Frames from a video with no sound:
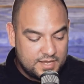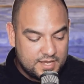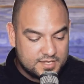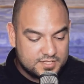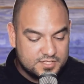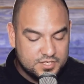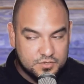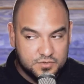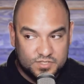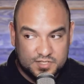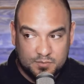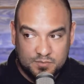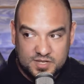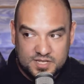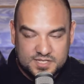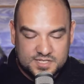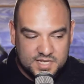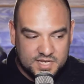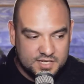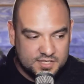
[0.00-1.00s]
And so some of
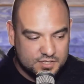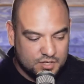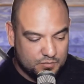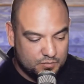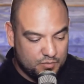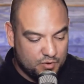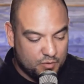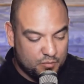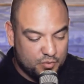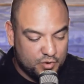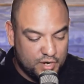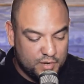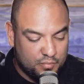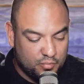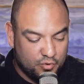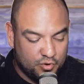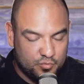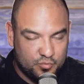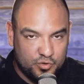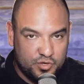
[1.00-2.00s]
these things are pretty
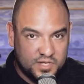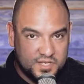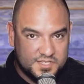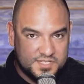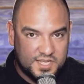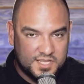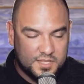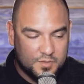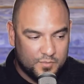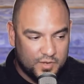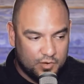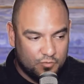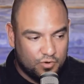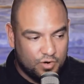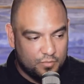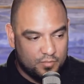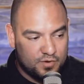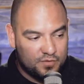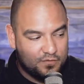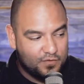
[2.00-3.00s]
portable. You can take them
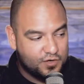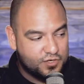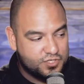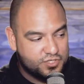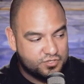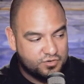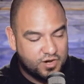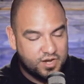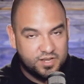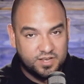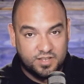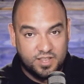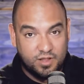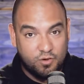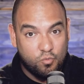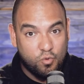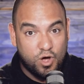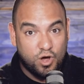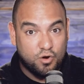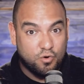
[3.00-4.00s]
anywhere. But if you're just trying to
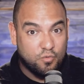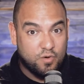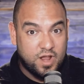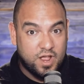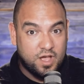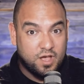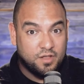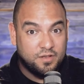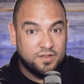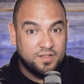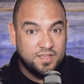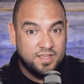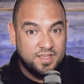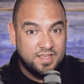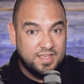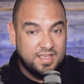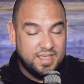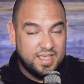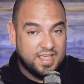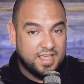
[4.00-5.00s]
like walk around
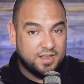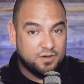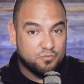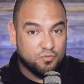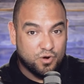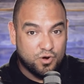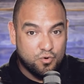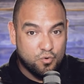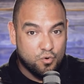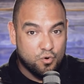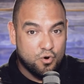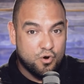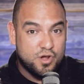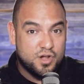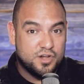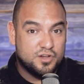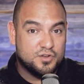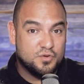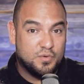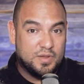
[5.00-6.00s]
and
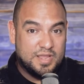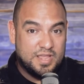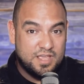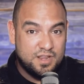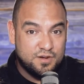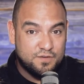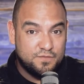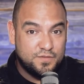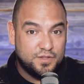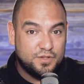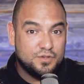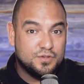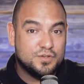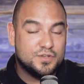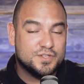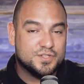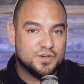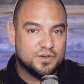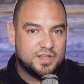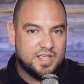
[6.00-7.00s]
record, you're doing
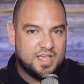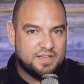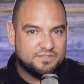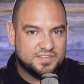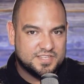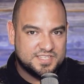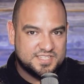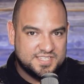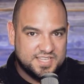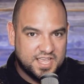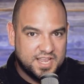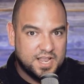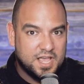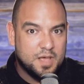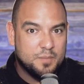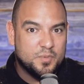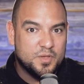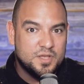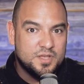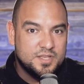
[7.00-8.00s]
interviews, or you have to set
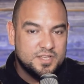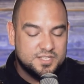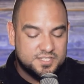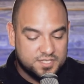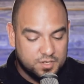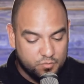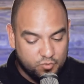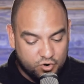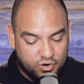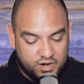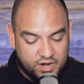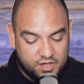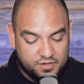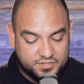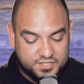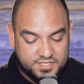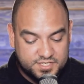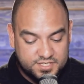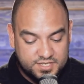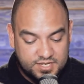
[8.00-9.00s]
up somewhere
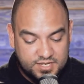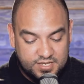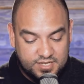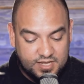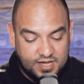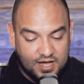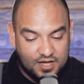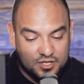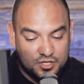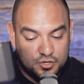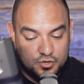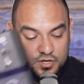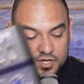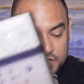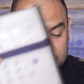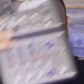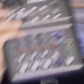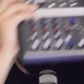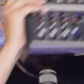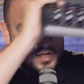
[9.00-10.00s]
else, you
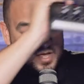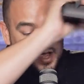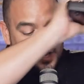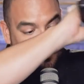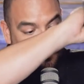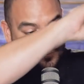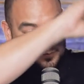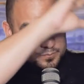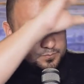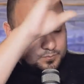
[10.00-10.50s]
can do that.